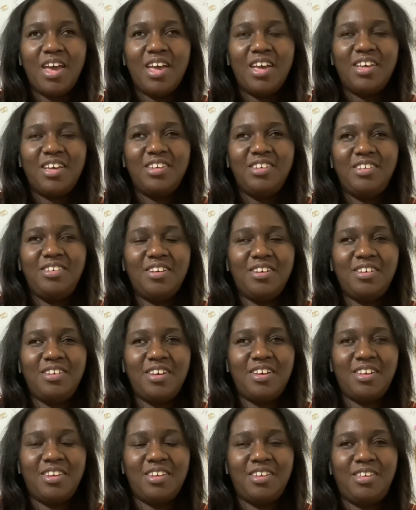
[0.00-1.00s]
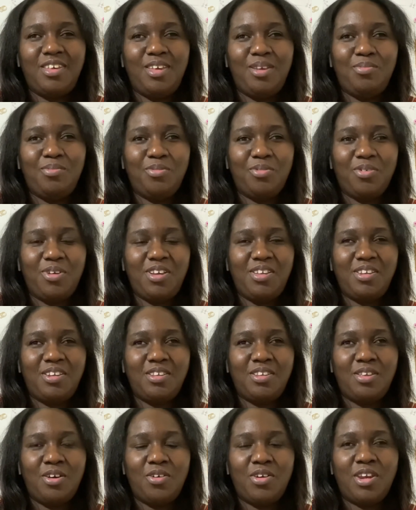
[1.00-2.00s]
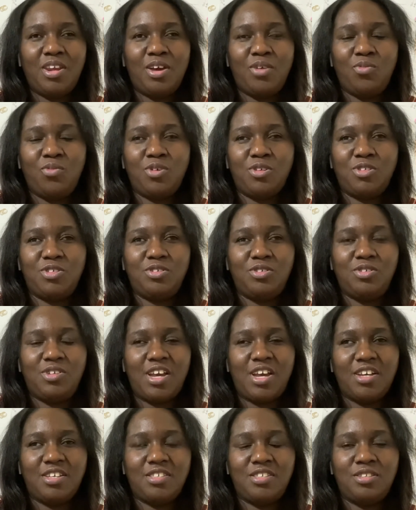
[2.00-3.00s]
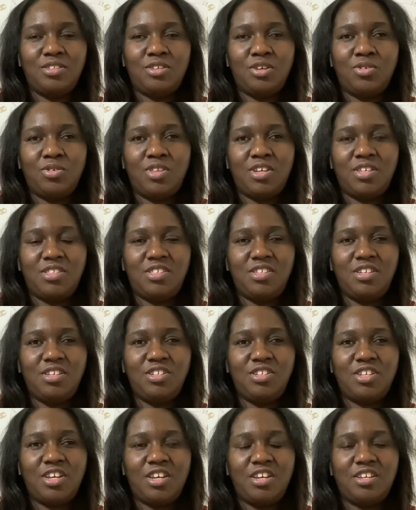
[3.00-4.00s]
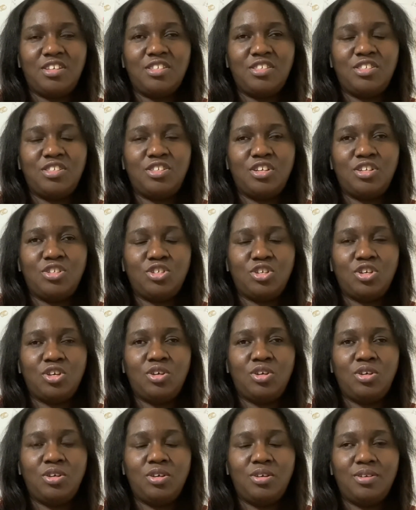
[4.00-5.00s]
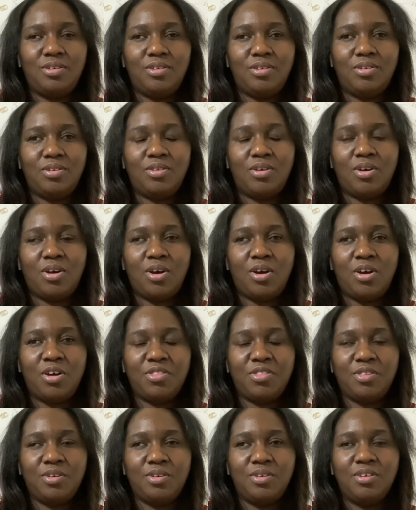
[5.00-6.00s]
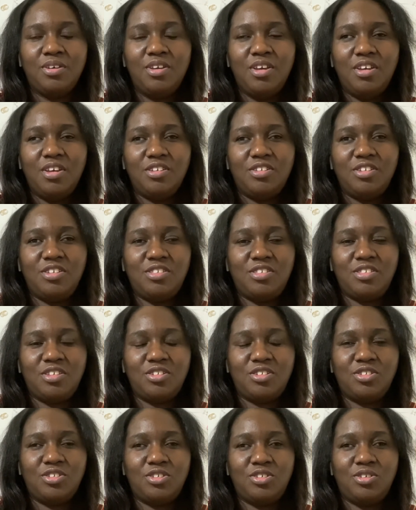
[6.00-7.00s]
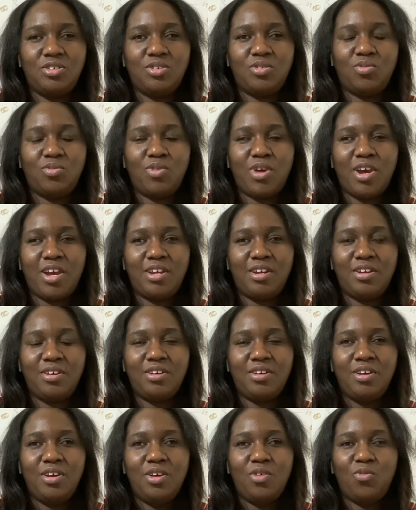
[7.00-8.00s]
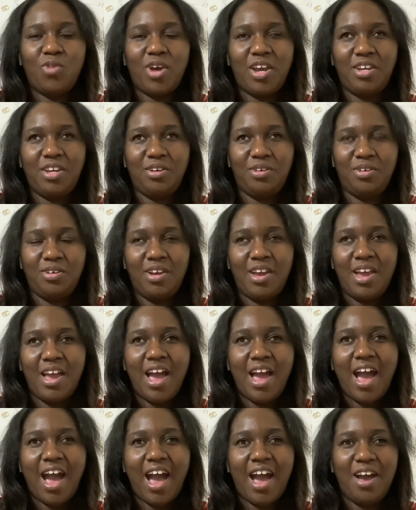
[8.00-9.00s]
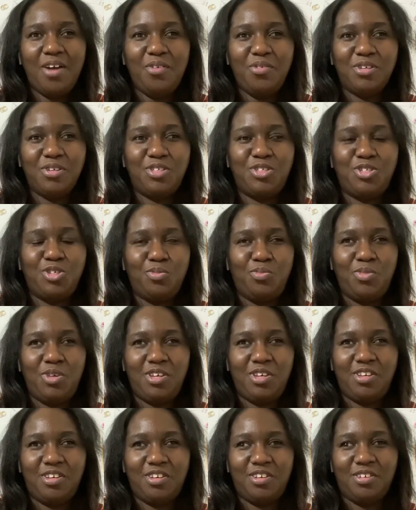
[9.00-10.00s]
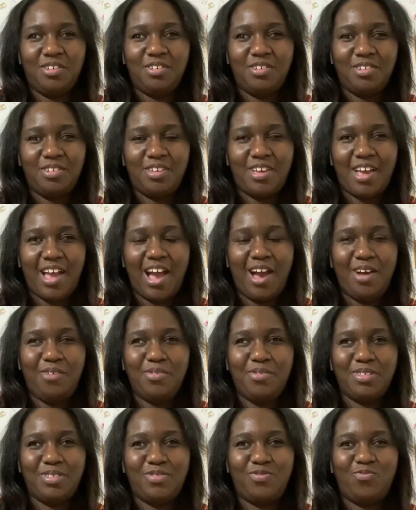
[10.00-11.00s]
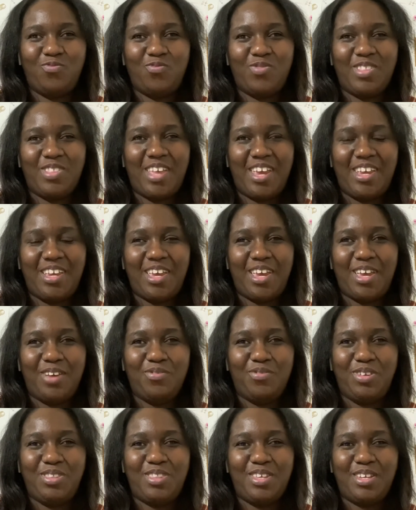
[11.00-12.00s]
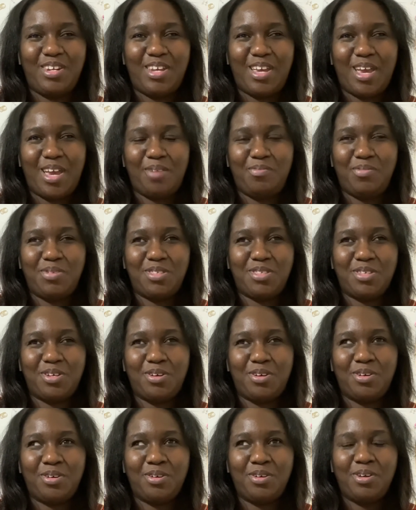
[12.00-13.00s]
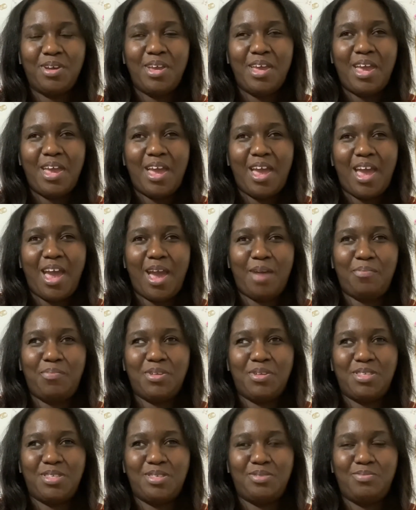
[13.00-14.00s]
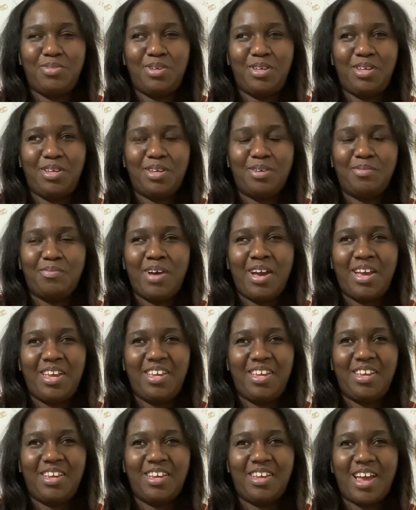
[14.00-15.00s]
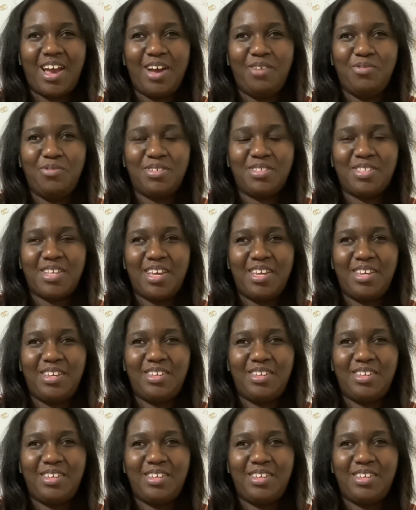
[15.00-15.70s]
You're gonna keep reading it though, and I want you guys to know that TJ is such a good author. She's such a good writer. I was Jamaica. I was like, everything that happened to her happened to me in my head. I was like